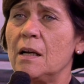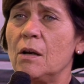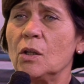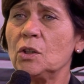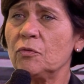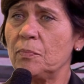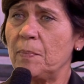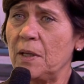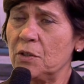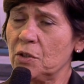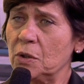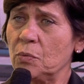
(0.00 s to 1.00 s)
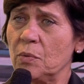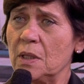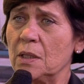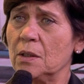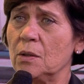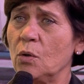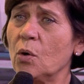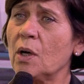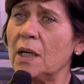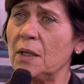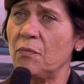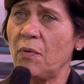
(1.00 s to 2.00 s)
a lot of patients with
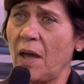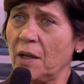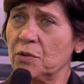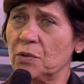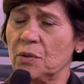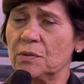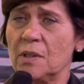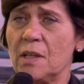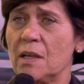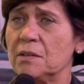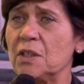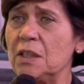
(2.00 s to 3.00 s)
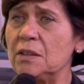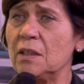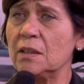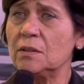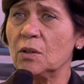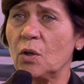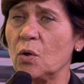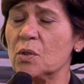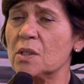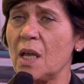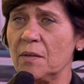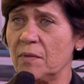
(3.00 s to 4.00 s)
local infection that are treated
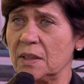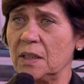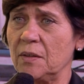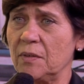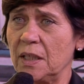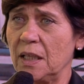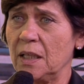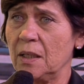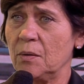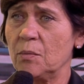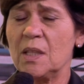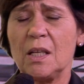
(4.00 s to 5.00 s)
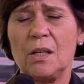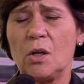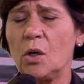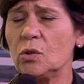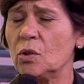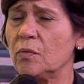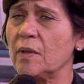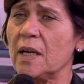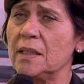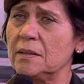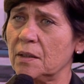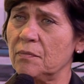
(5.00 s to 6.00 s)
conservatively with a lot of
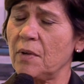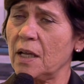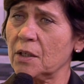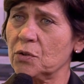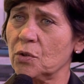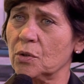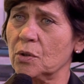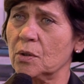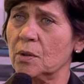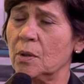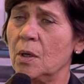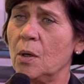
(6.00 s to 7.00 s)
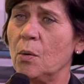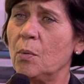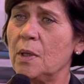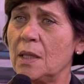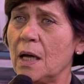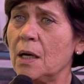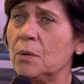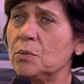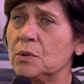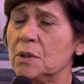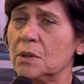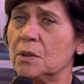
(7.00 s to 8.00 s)
reintervention
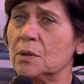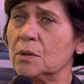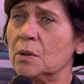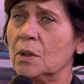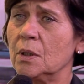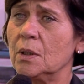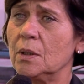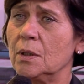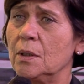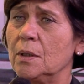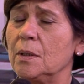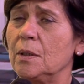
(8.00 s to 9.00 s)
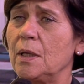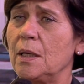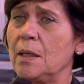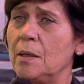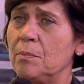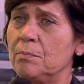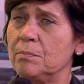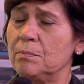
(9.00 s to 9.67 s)
without a